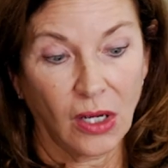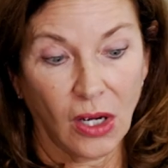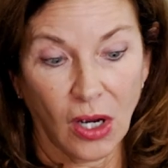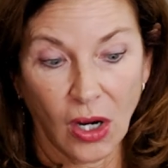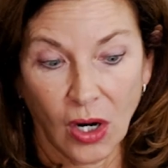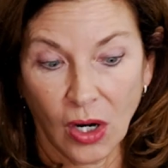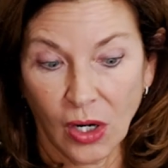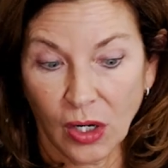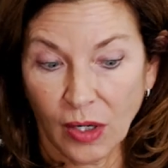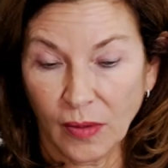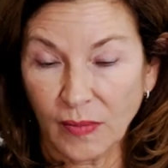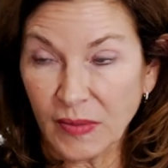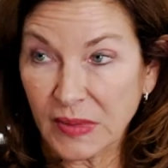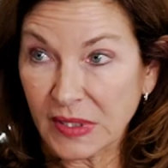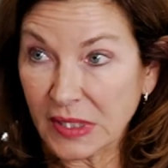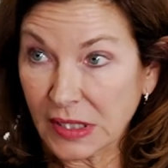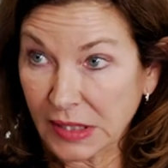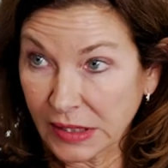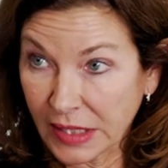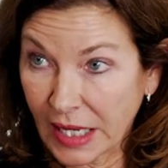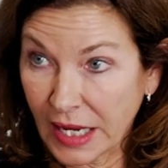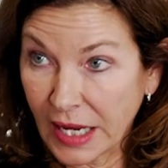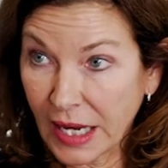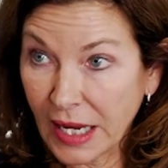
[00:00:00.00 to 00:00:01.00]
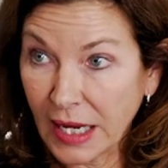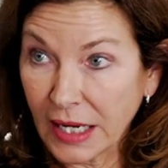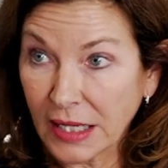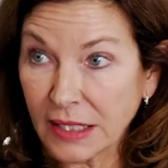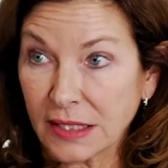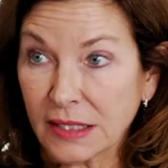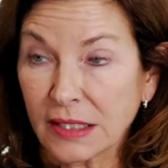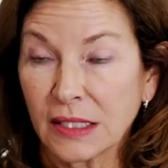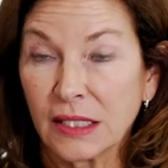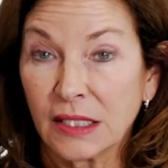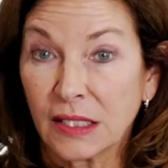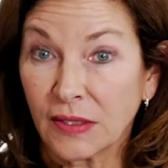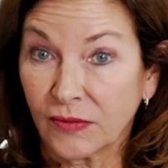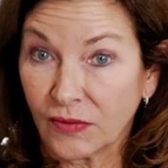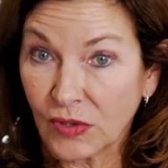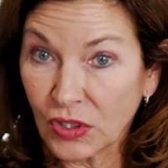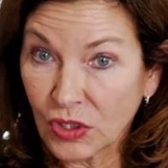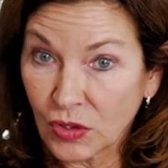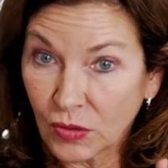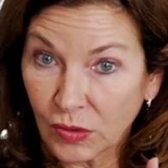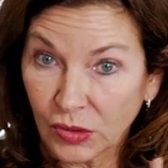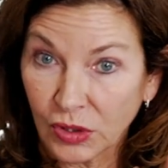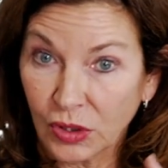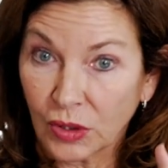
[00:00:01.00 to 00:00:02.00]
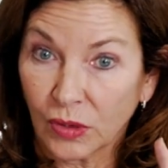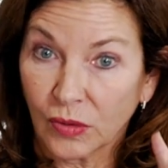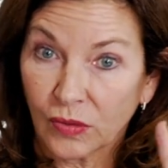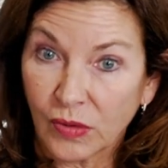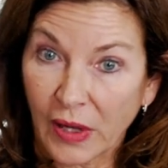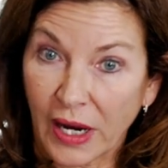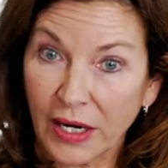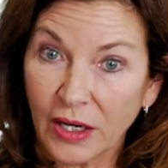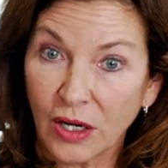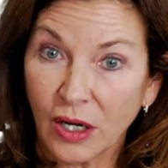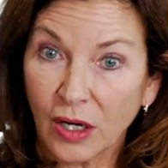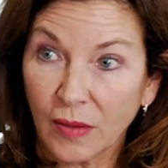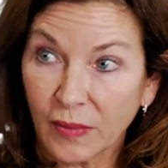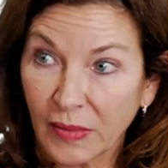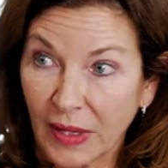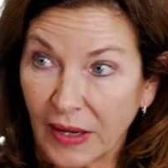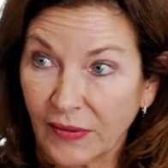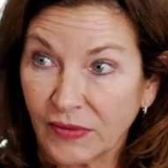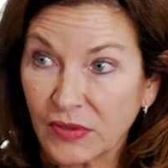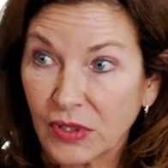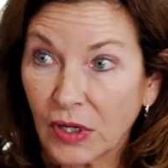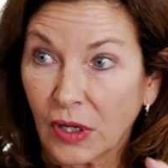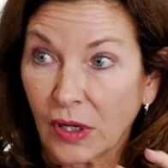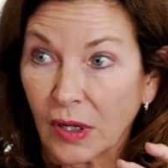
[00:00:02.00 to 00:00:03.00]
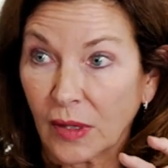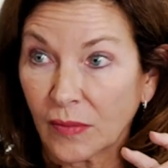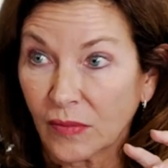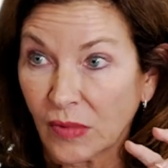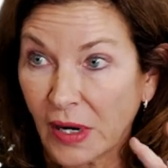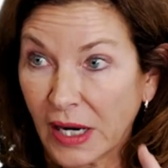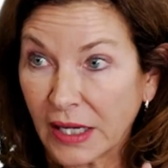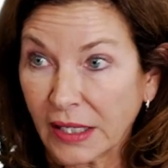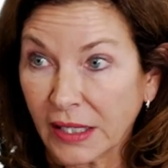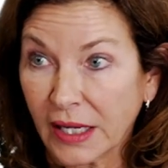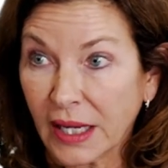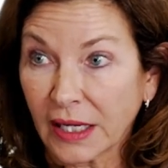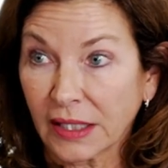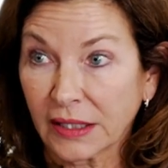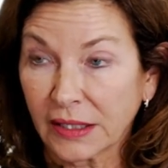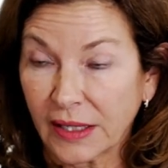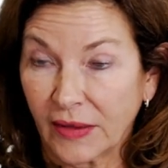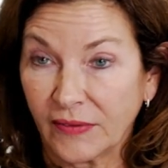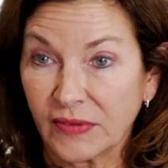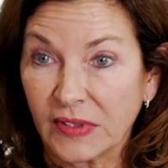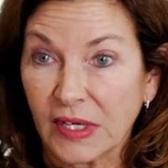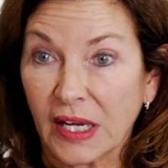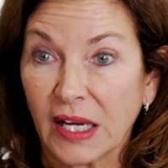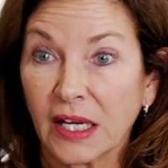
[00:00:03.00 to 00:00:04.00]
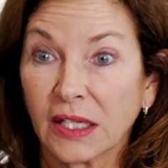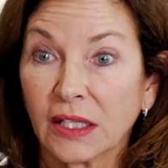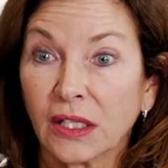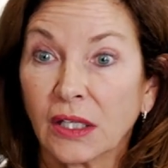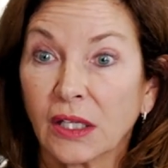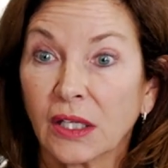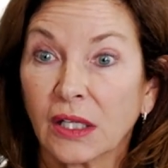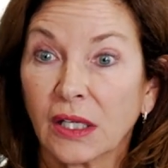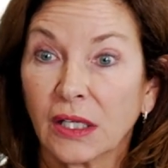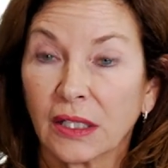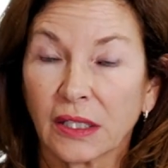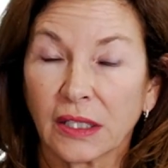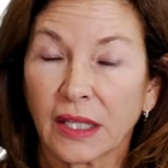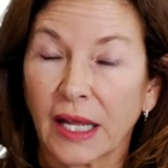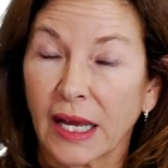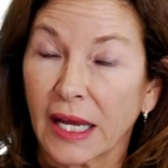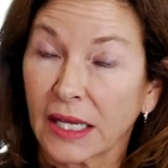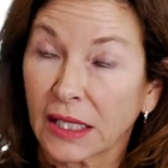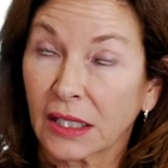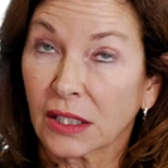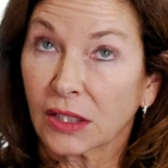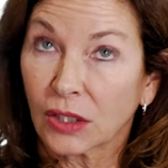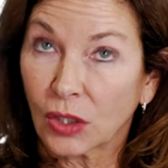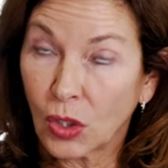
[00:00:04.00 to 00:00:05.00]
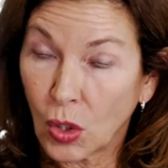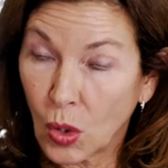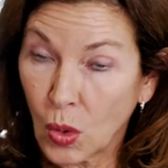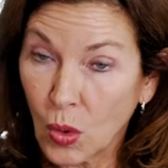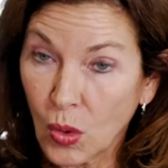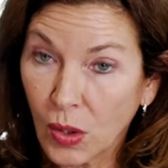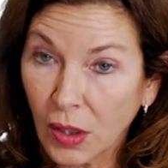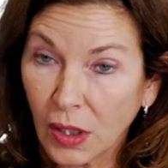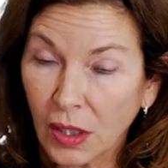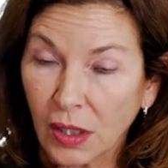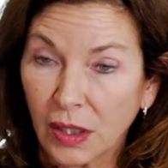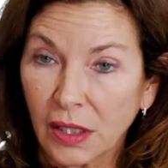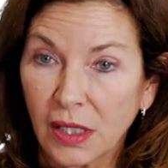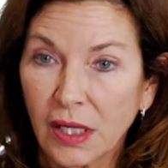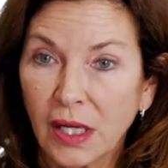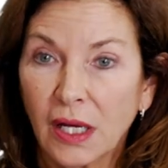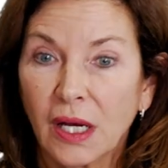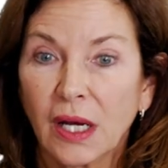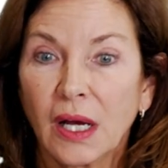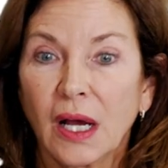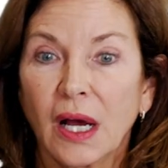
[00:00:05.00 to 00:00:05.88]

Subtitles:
arms, legs, individual, right arm, right leg, left leg, core.